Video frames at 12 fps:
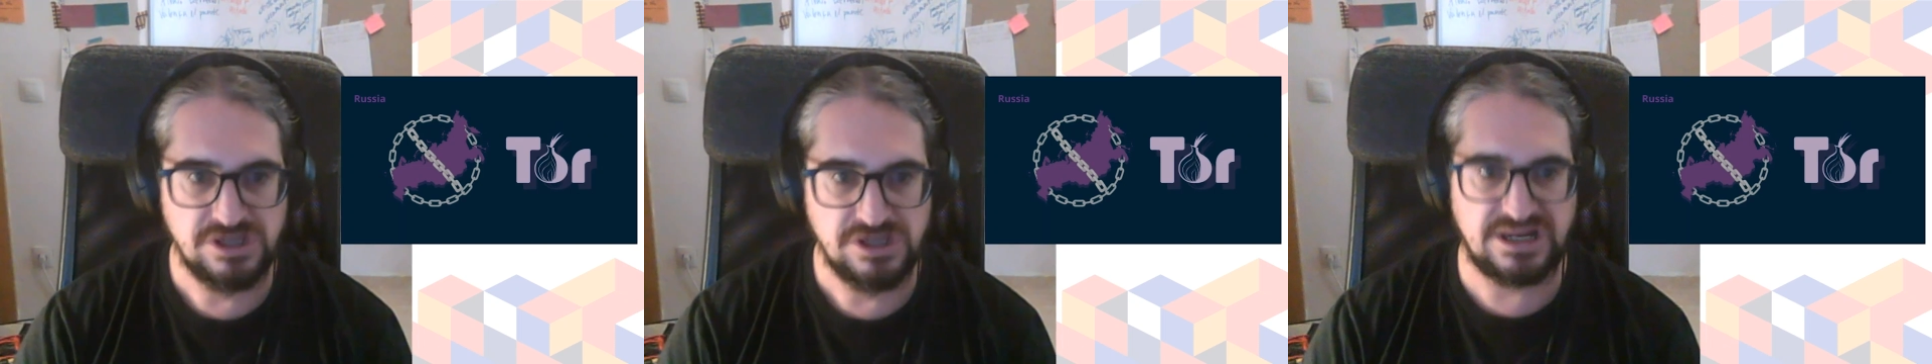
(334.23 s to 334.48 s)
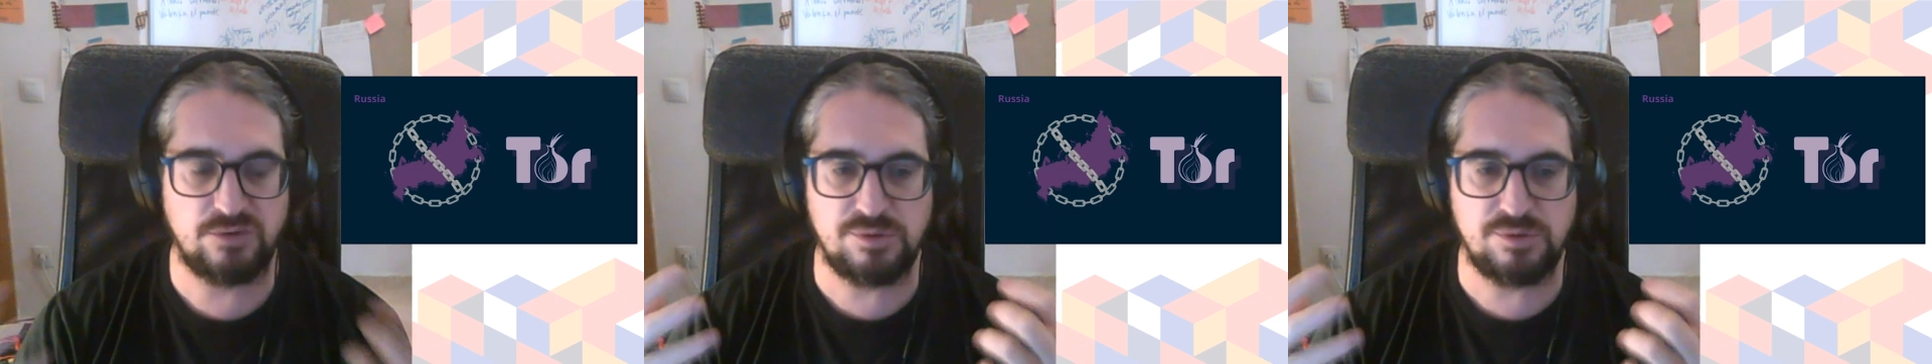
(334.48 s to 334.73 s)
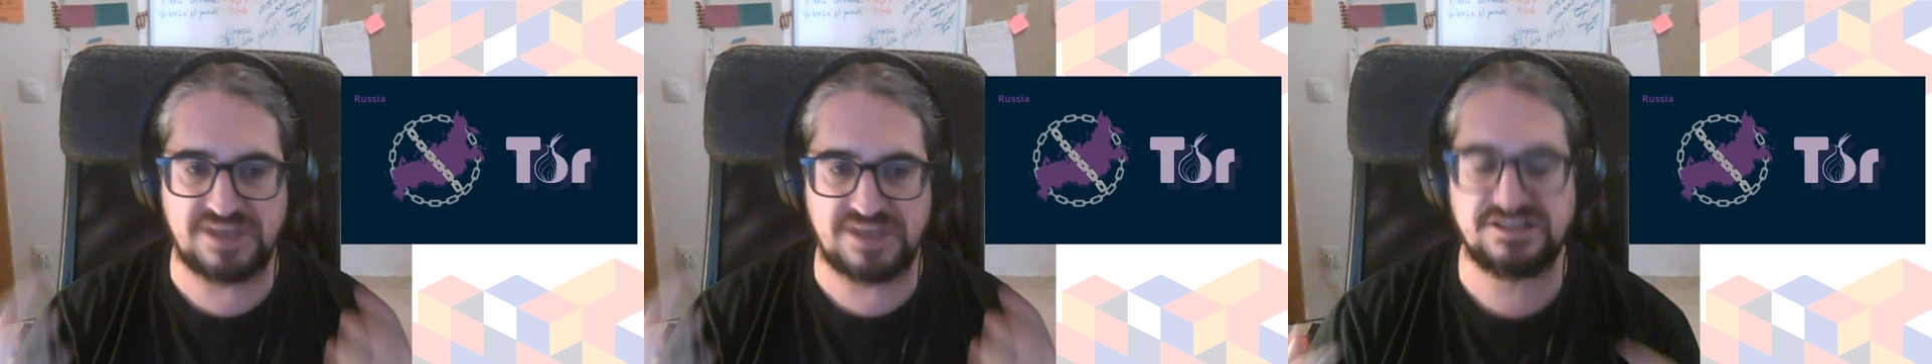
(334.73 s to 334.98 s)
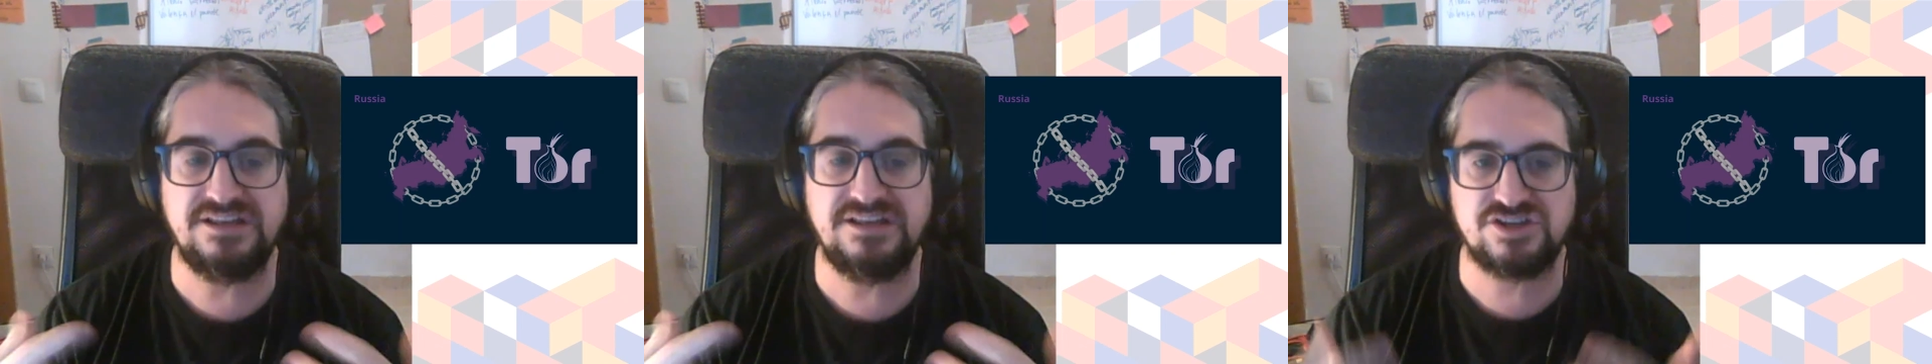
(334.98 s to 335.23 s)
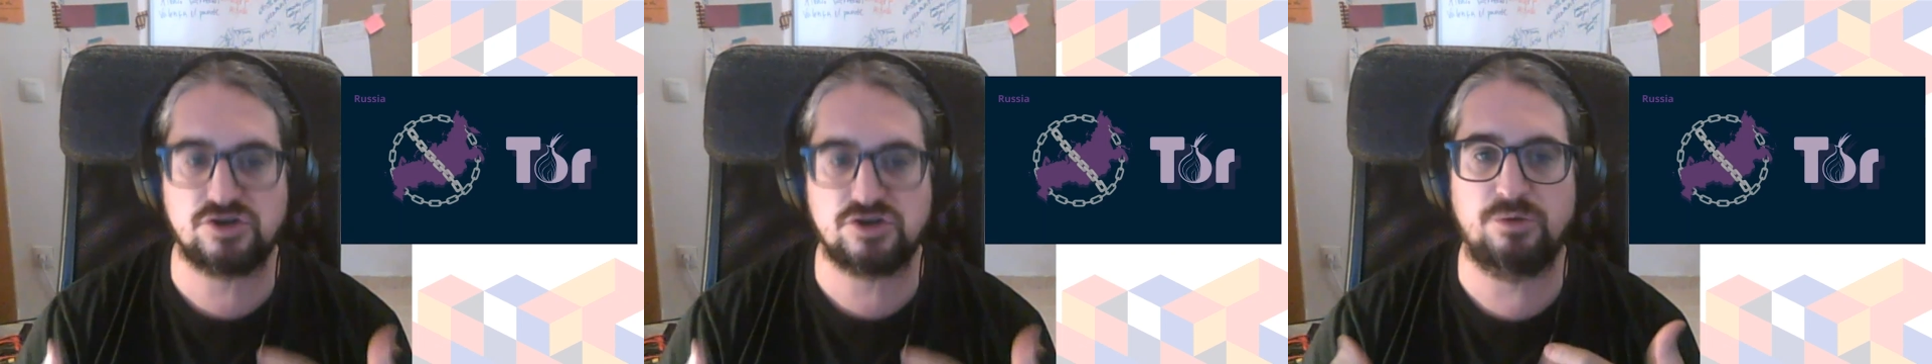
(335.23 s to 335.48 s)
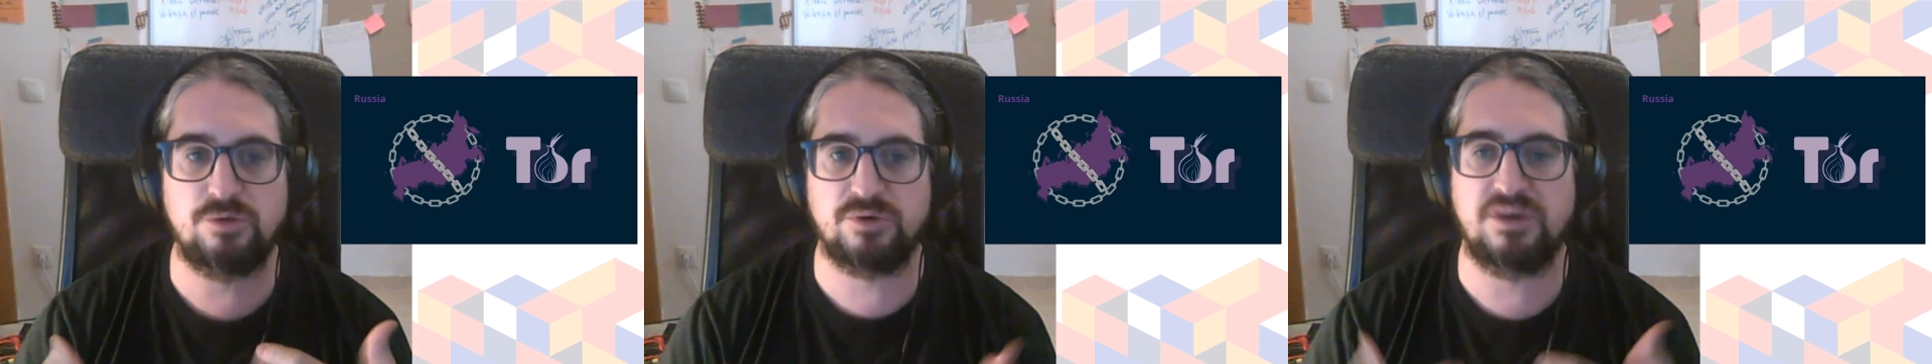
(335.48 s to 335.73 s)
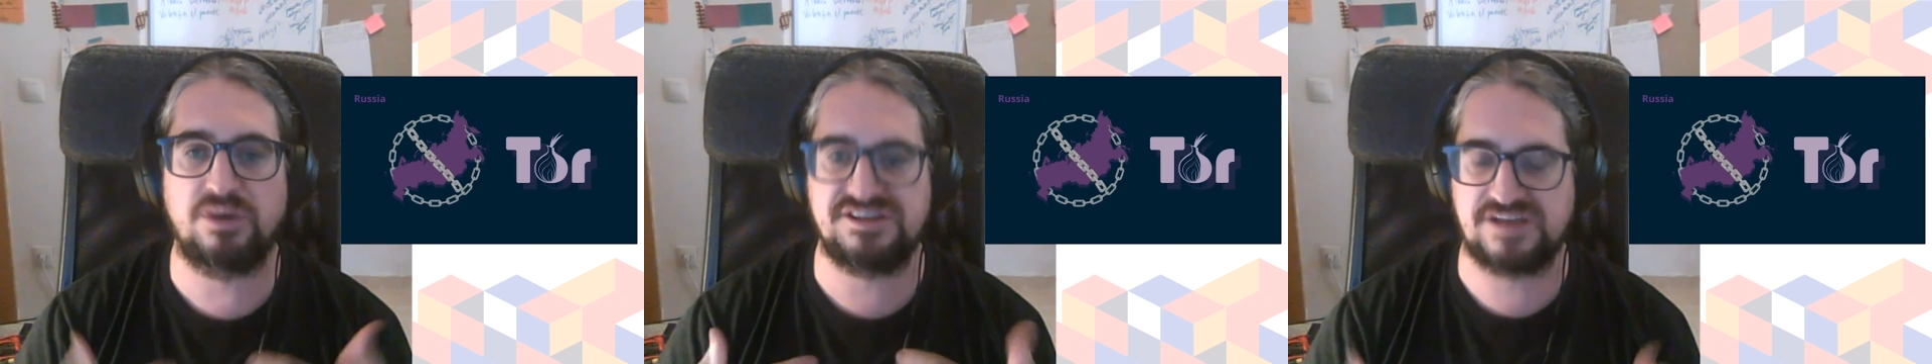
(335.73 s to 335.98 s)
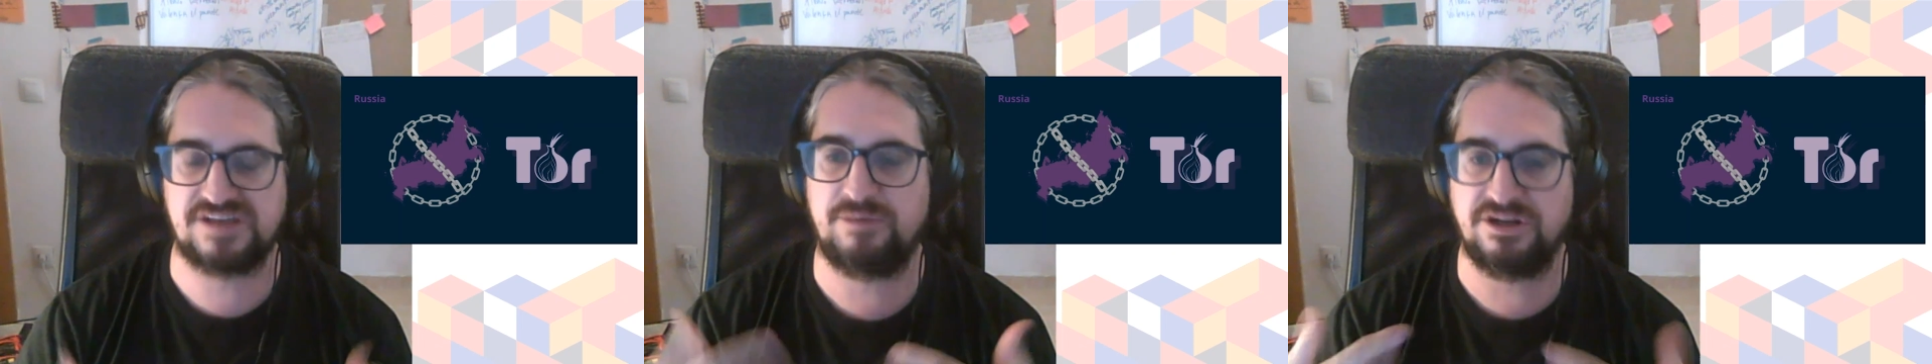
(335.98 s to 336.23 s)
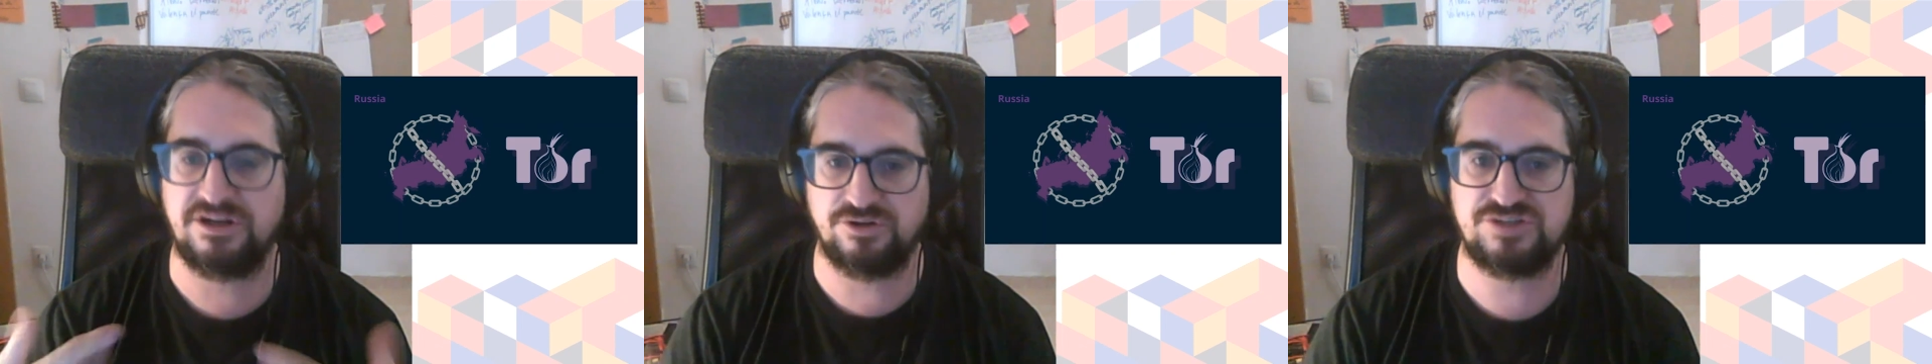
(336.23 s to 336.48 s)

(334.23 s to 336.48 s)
Like we basically discover what is happening on